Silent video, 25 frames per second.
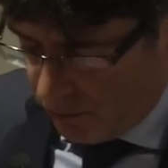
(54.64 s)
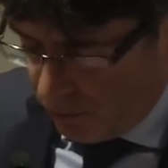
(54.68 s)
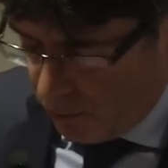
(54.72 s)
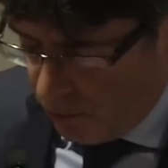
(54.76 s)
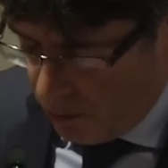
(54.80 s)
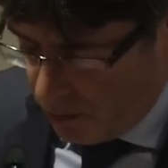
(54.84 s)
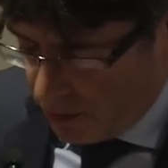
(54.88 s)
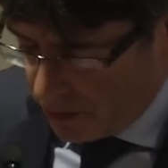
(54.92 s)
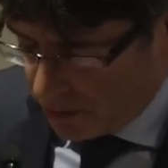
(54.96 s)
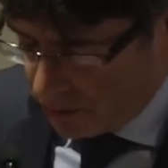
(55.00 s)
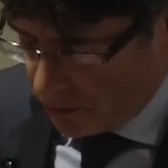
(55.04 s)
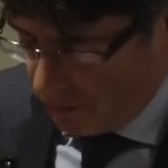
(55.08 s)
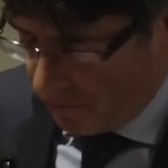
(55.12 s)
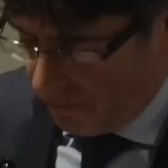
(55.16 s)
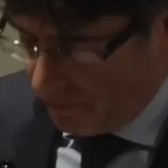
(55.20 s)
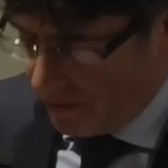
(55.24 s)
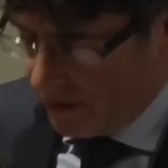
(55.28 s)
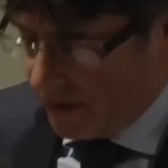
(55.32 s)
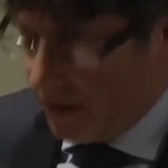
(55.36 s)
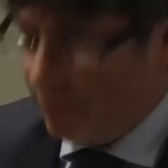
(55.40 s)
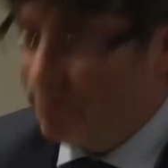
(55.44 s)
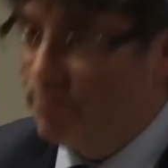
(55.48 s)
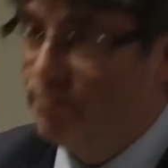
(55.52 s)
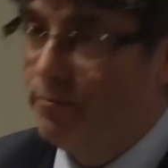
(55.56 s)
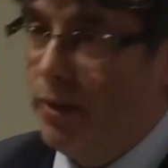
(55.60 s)
the words
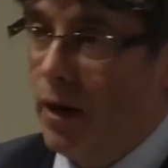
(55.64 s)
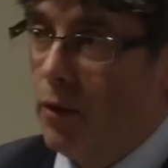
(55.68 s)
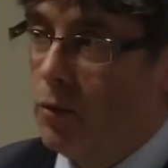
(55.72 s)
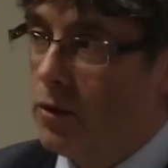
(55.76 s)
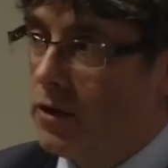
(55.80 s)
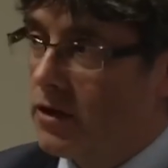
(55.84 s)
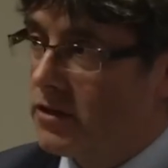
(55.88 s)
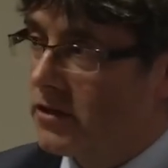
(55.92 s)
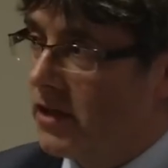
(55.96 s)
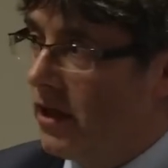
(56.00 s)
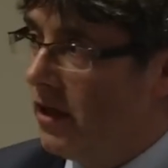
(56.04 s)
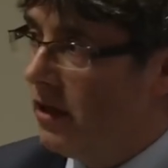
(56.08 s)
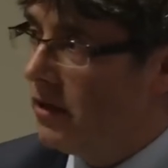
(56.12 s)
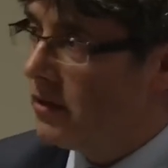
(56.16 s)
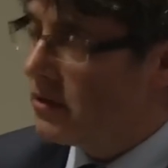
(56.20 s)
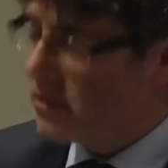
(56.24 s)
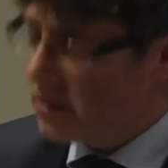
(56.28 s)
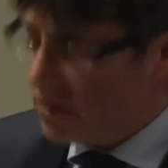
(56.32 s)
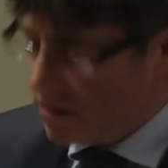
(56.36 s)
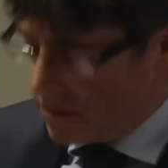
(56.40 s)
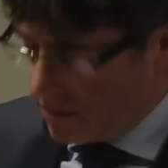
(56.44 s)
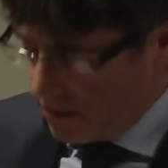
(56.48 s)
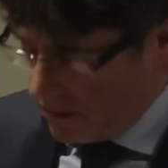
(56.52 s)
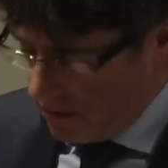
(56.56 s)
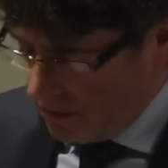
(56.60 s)
of Pau
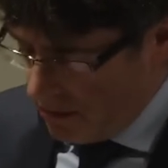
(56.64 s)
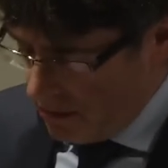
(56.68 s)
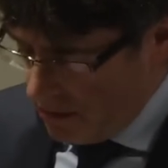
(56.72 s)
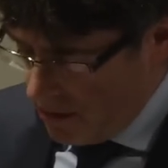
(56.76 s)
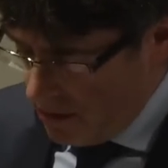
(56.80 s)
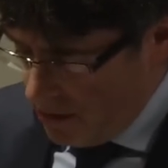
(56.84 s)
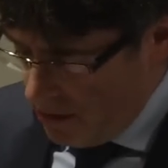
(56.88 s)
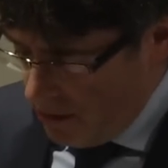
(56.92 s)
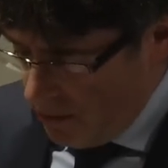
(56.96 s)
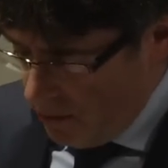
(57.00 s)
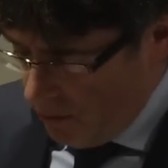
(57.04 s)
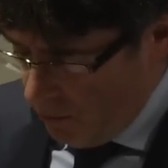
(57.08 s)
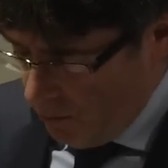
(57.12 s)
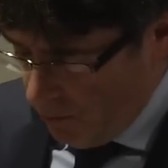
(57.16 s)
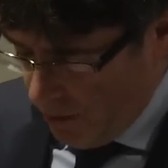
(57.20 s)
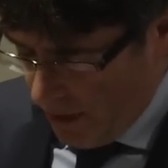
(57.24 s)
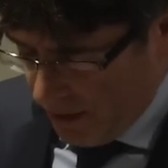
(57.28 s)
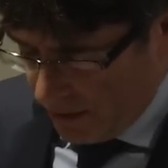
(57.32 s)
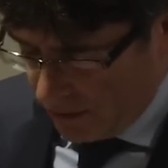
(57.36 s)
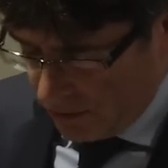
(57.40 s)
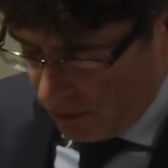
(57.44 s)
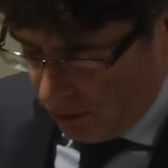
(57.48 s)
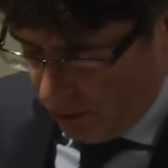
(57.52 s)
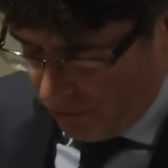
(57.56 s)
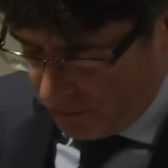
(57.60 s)
Casals,
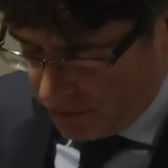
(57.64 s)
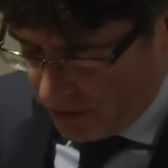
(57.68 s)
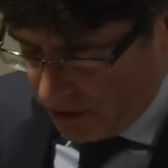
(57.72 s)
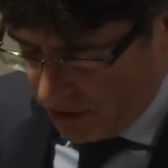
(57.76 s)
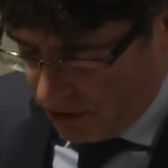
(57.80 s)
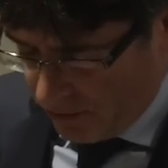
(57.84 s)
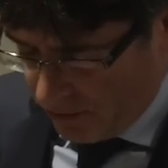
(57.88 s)
one of the